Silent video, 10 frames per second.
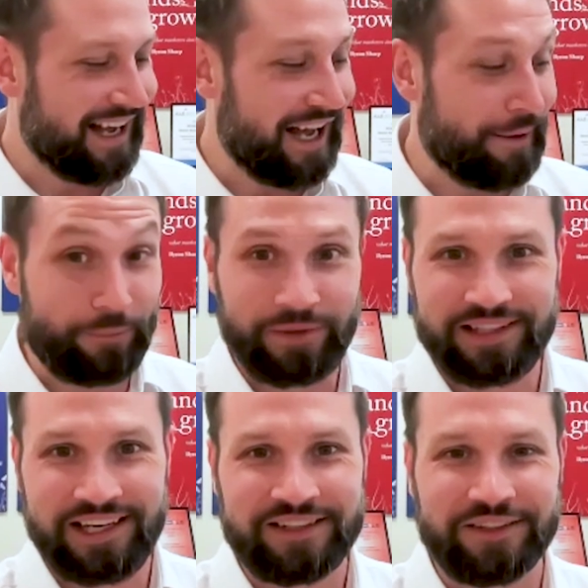And with
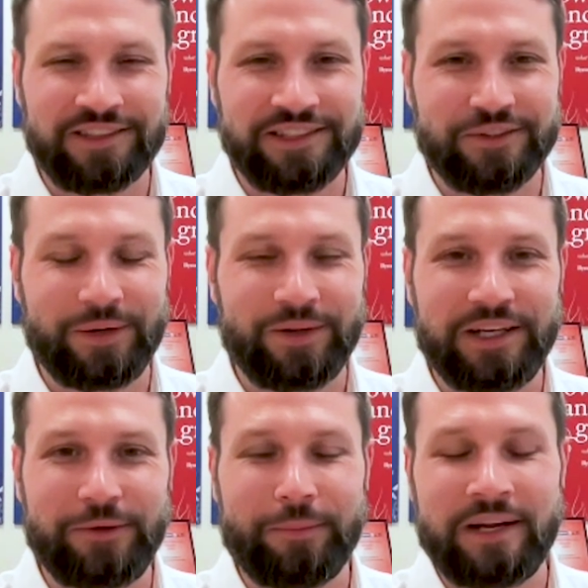technology as well,
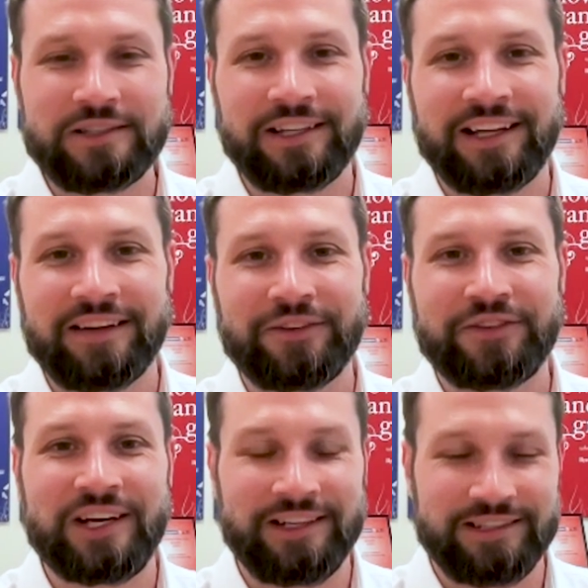like you were mentioning, like those
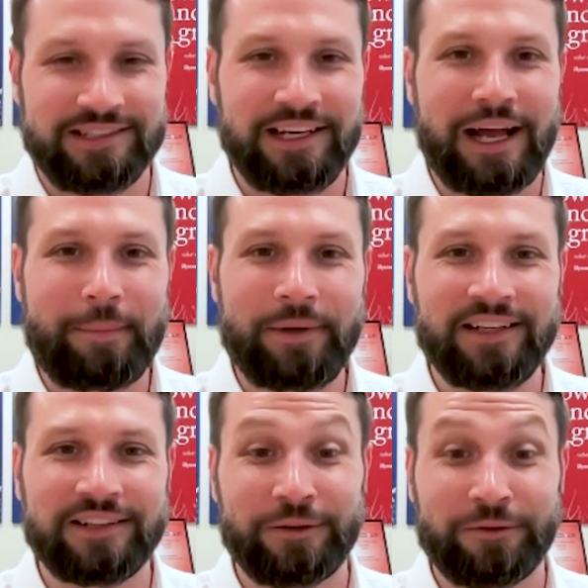changes that are
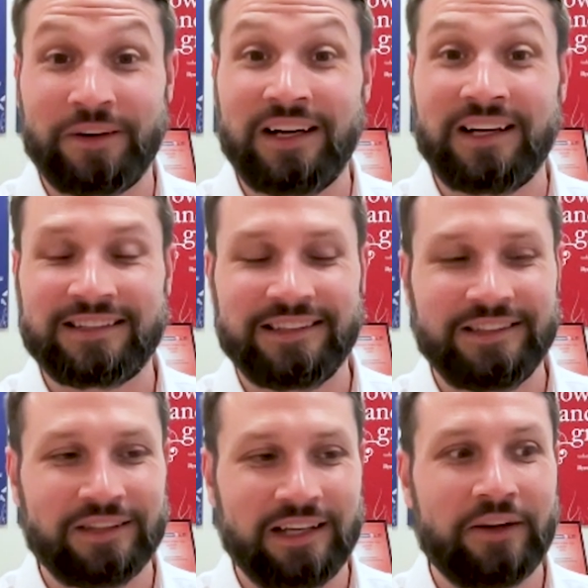happening so fast
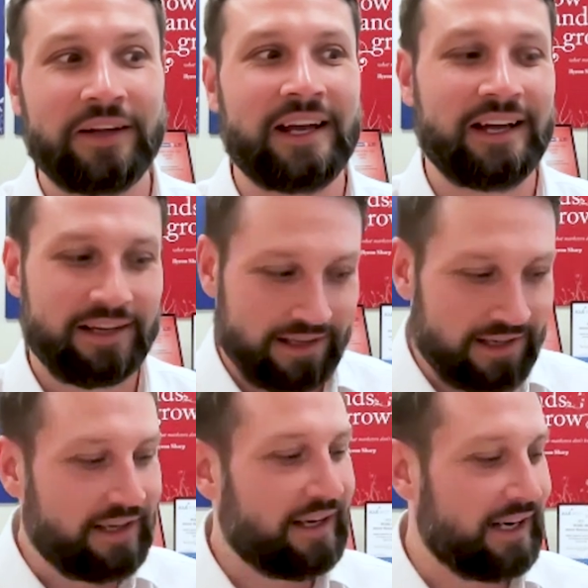and you're like, okay,
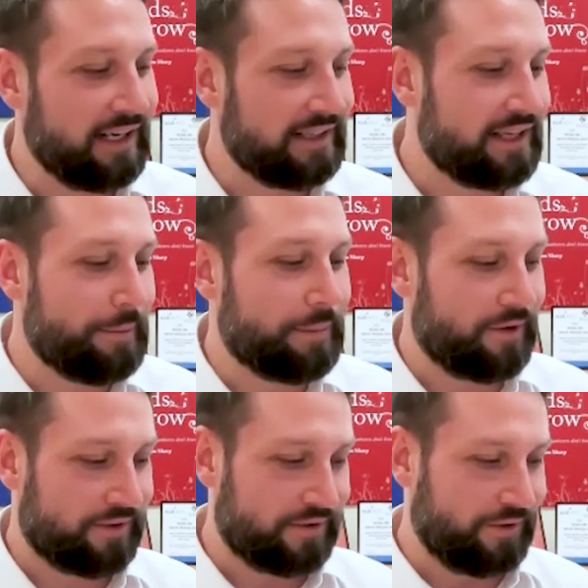I need to keep
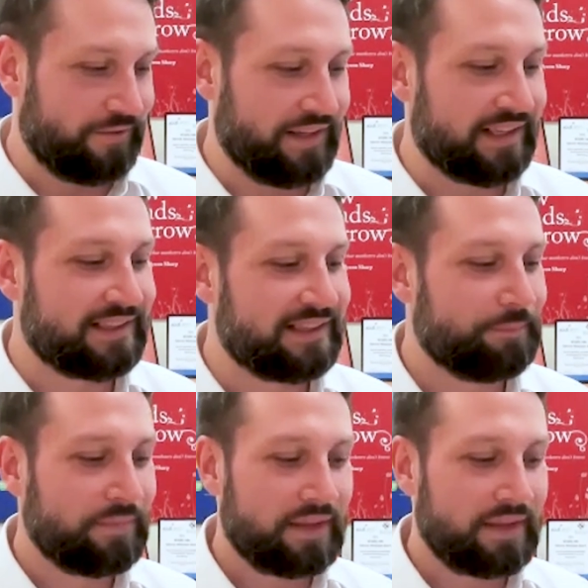across all of this.